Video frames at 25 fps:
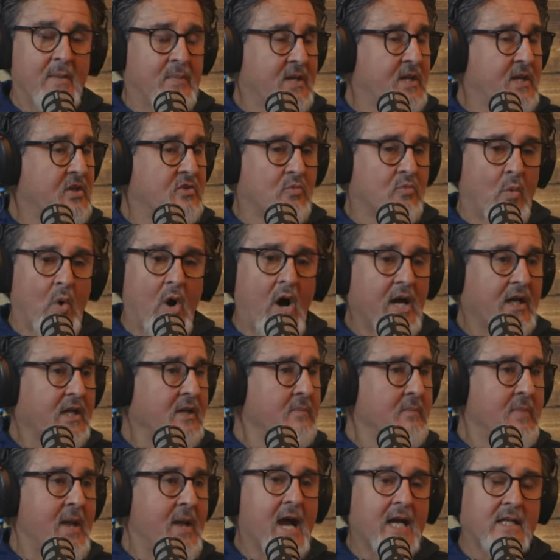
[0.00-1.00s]
because
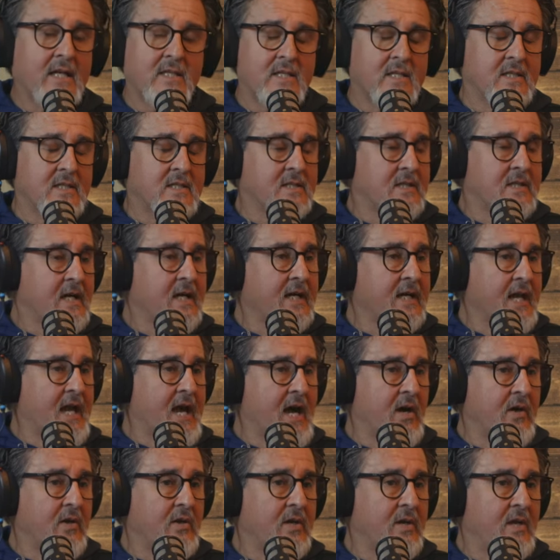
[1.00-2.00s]
walking back to the
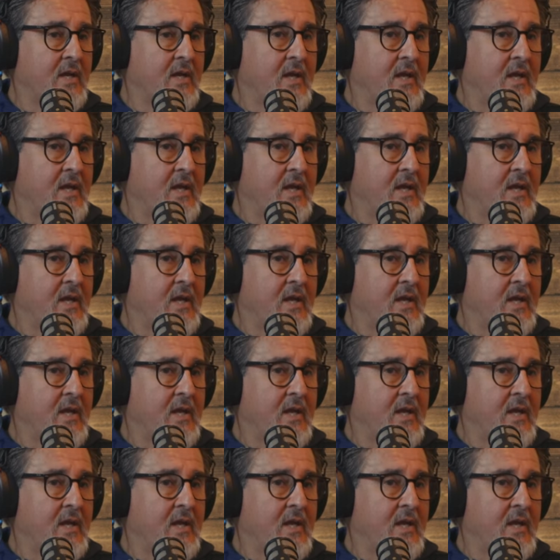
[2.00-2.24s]
dugout